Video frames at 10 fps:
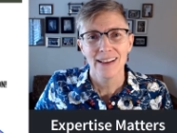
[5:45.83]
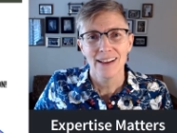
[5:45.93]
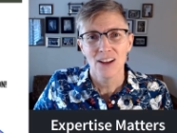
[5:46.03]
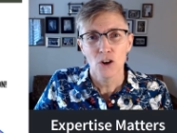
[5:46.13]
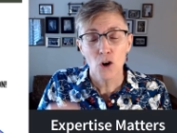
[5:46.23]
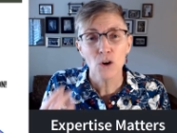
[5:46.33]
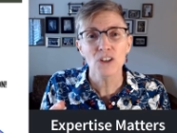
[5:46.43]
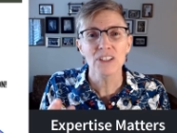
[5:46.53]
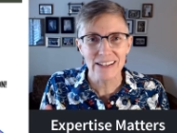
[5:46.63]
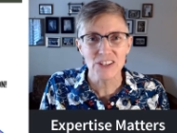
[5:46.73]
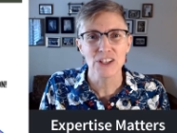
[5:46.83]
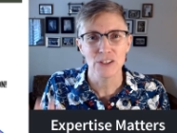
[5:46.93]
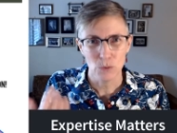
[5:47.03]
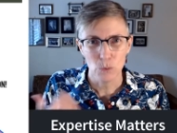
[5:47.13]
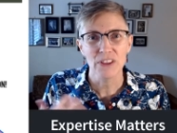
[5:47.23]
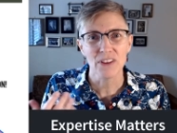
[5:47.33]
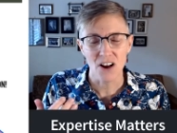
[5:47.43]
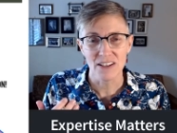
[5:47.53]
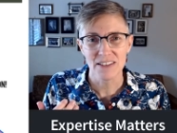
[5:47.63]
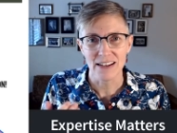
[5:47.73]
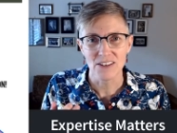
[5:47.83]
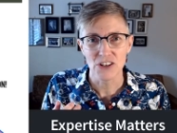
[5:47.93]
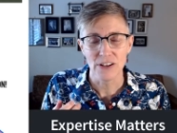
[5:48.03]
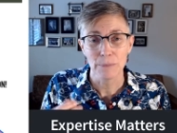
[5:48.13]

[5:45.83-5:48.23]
correlation with causation.